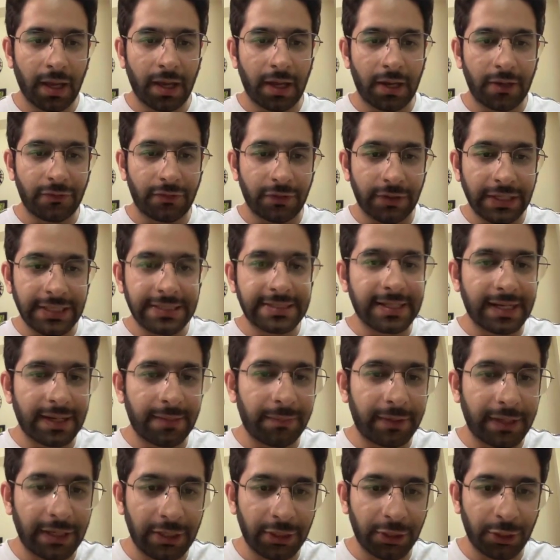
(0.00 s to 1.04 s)
The reason I'm
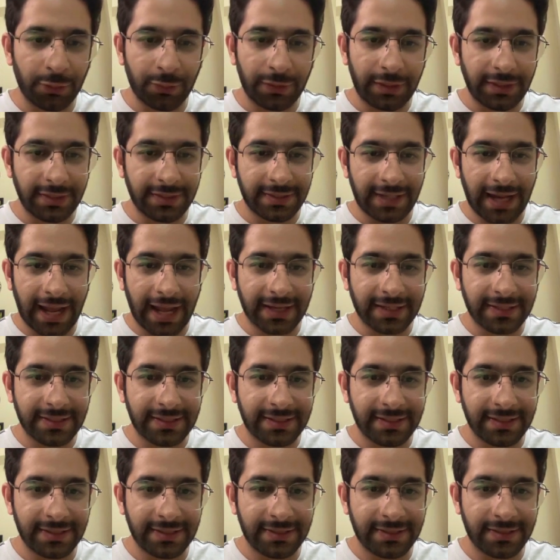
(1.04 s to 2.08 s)
telling you these ranks
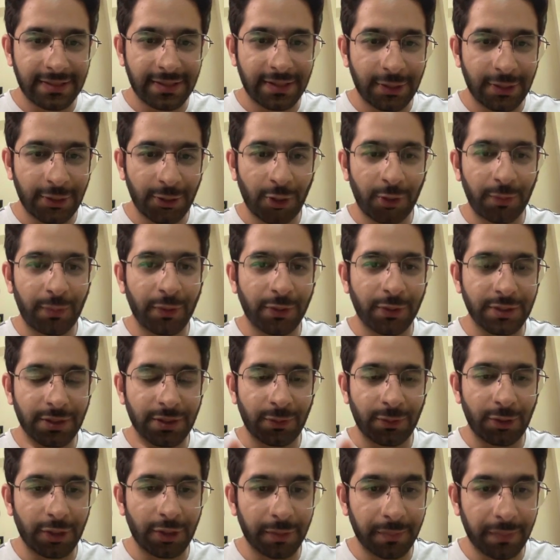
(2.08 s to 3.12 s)
is not because I
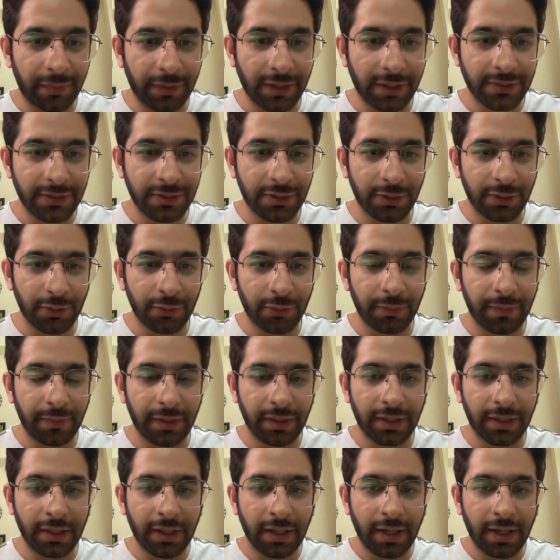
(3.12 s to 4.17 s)
want to impress you,
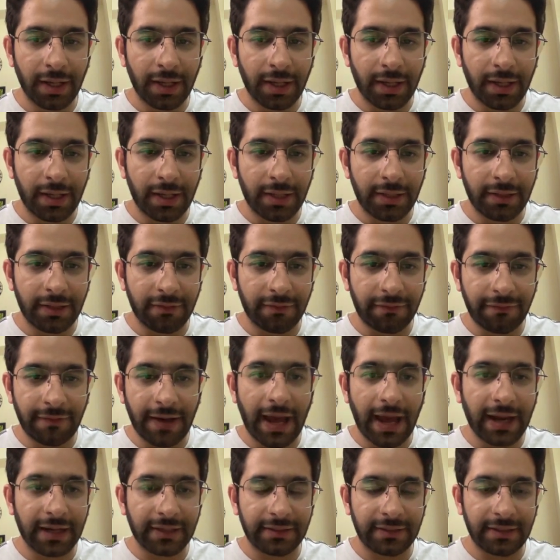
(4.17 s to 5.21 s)
but the
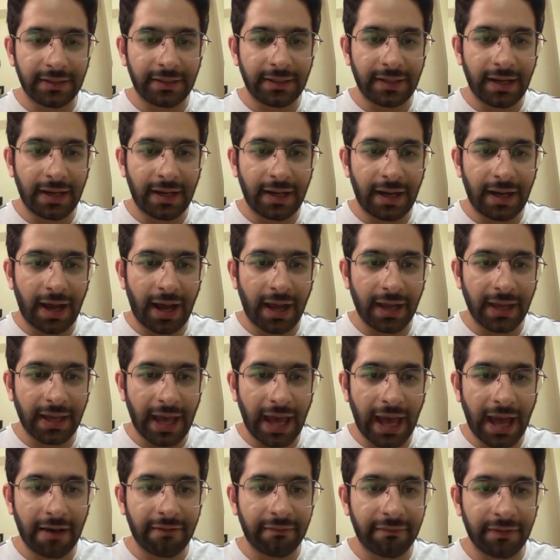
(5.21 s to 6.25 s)
fact that I
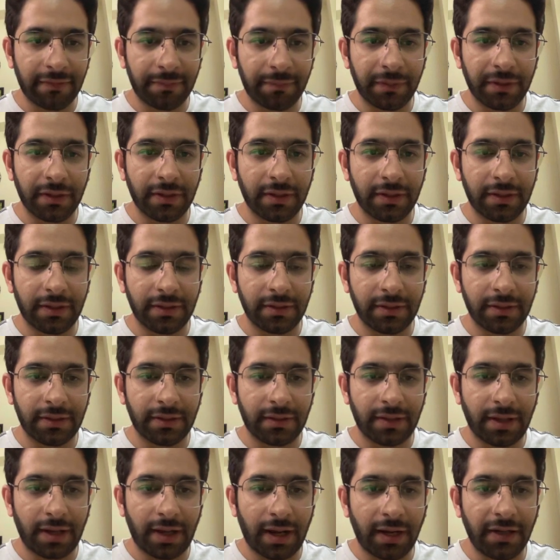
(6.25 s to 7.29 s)
have appeared
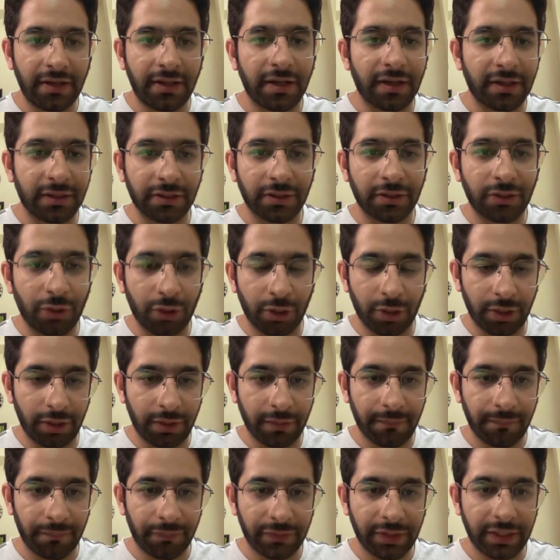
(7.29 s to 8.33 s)
and done good
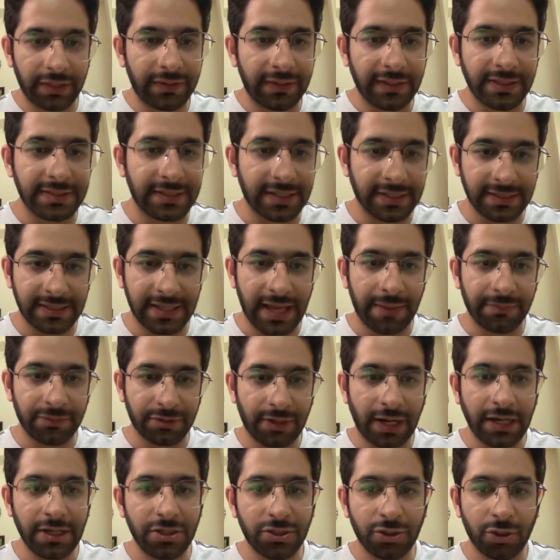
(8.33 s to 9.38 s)
in these exams,
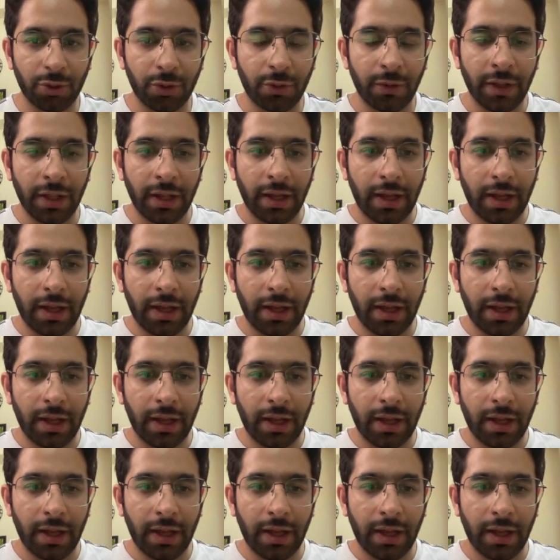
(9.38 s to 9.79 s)
right? So